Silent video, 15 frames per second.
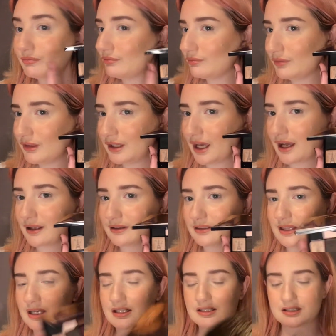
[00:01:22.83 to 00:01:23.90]
yeah,
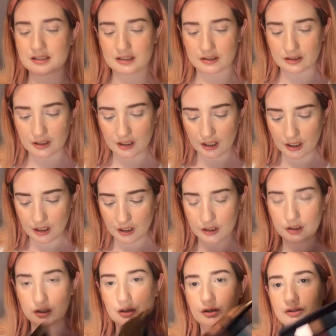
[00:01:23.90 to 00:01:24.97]
this
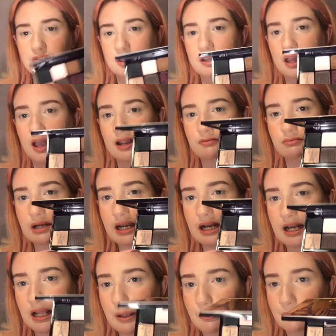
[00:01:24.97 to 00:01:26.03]
looks like a
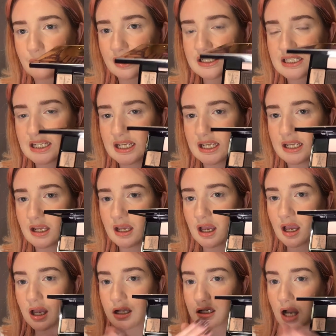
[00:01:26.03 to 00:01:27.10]
really pretty
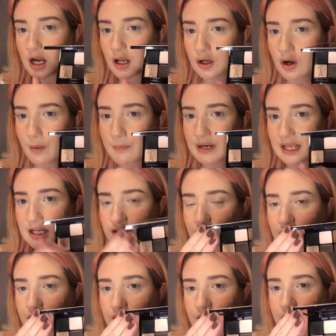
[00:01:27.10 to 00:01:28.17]
colour
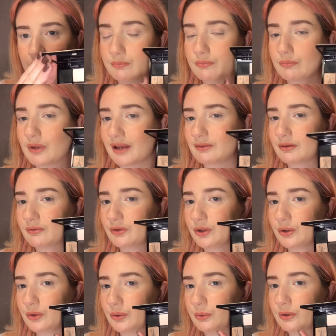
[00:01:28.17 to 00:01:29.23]
combination. We have a
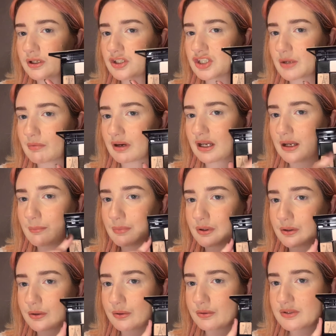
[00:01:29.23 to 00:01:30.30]
few shimmery
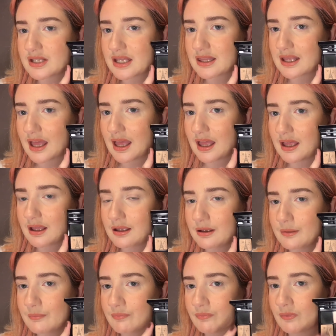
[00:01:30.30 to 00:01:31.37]
blues in there,
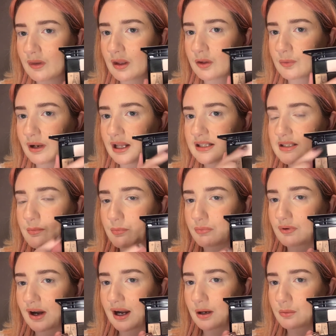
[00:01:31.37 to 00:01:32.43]
as well as some
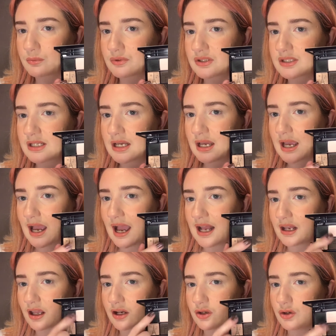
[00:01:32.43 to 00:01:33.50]
browns
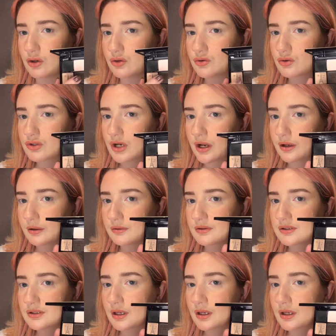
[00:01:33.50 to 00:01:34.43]
and neutral tones.